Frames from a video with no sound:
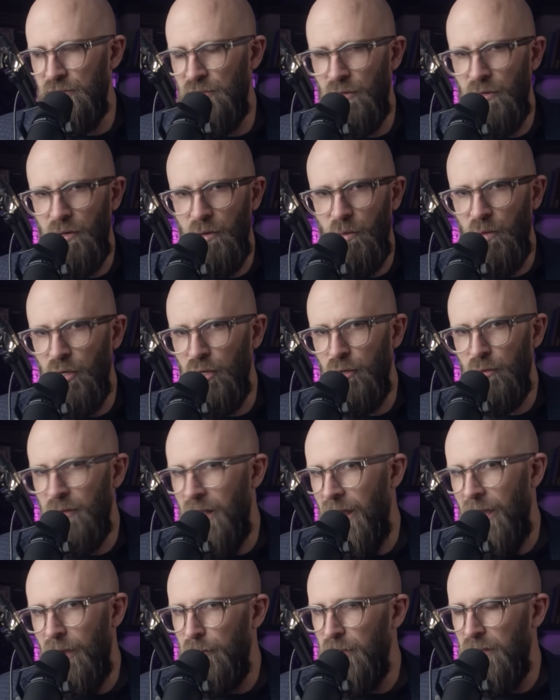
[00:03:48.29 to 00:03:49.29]
drawer will
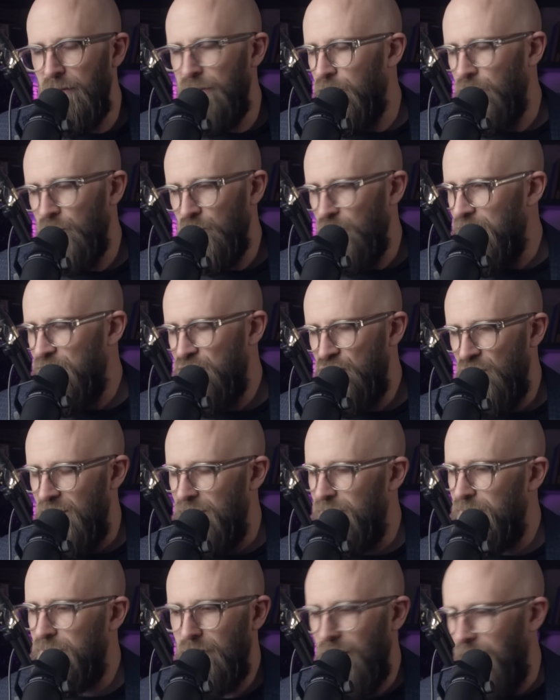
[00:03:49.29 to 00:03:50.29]
now be filled with
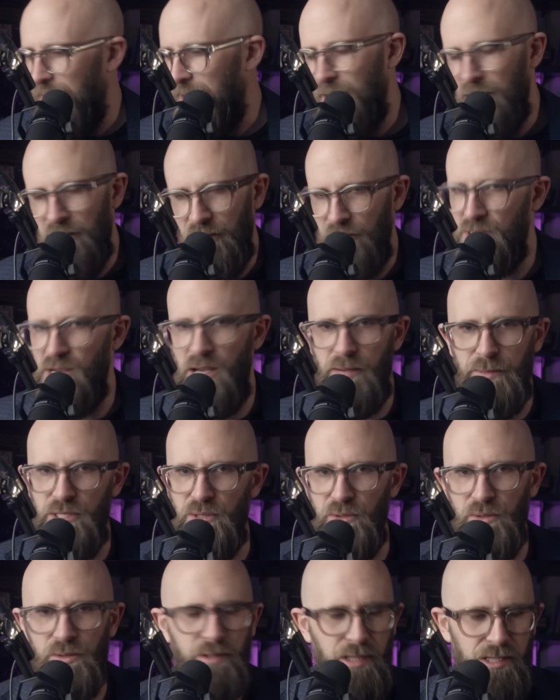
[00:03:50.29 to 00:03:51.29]
Sheath, like in no time at all.